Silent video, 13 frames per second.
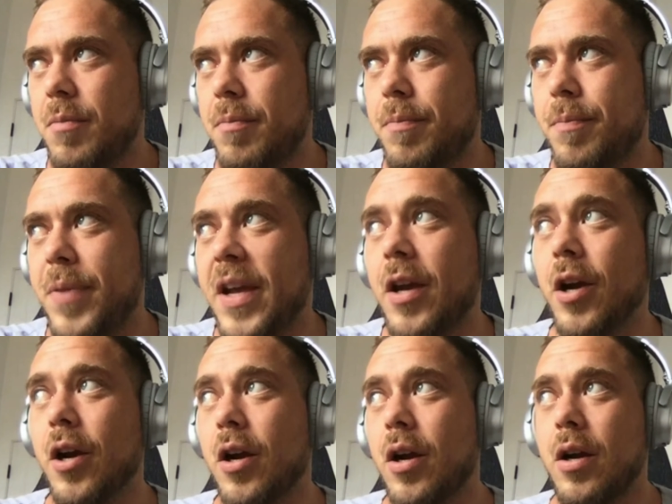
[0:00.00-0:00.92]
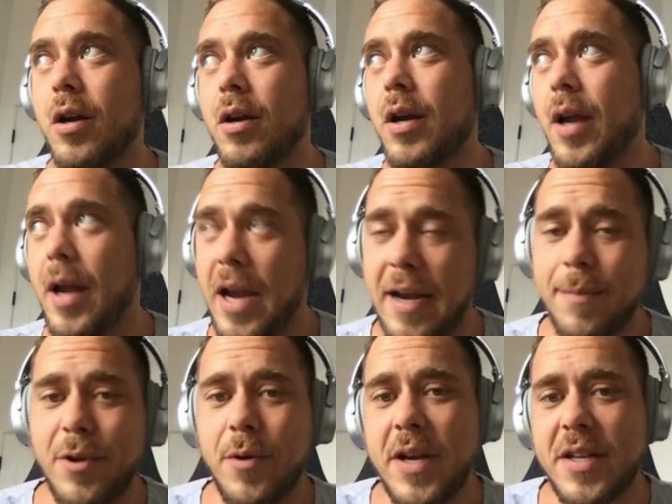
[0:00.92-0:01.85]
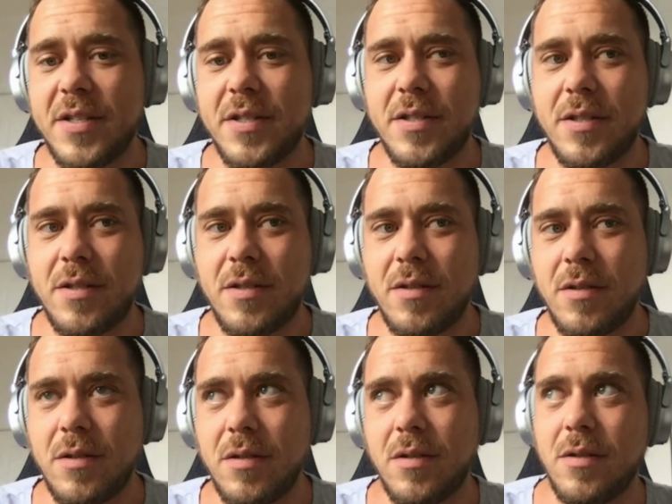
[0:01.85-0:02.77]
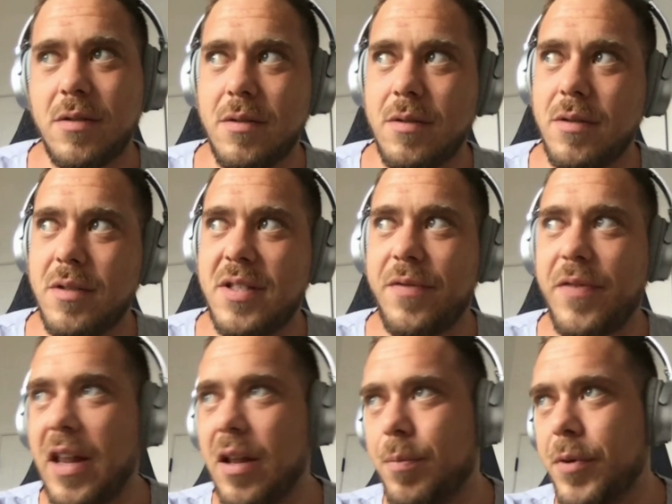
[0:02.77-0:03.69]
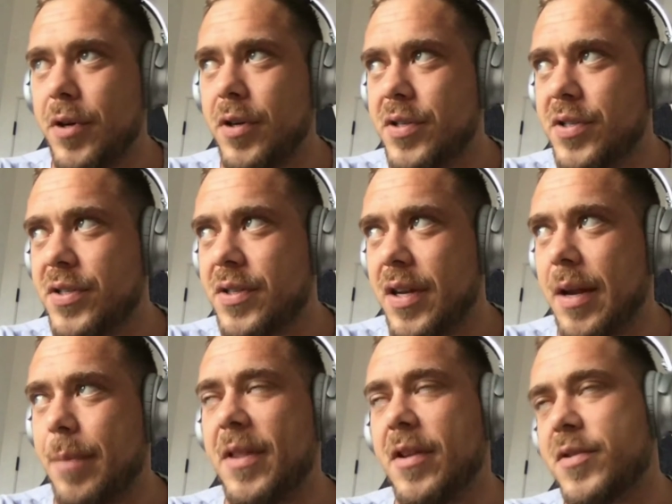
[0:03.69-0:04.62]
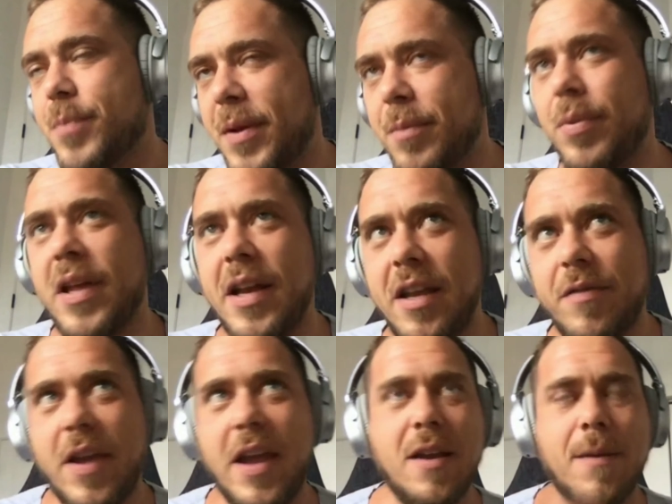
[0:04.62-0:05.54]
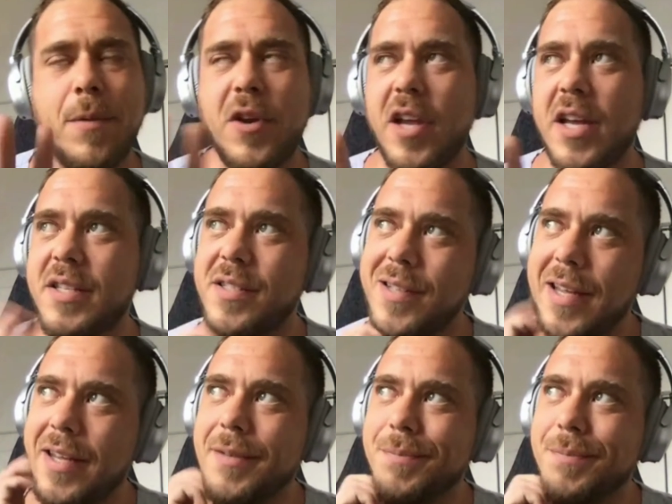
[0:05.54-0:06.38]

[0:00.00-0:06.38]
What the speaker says: bigger AWS developers. I mean, there's been plenty of AWS like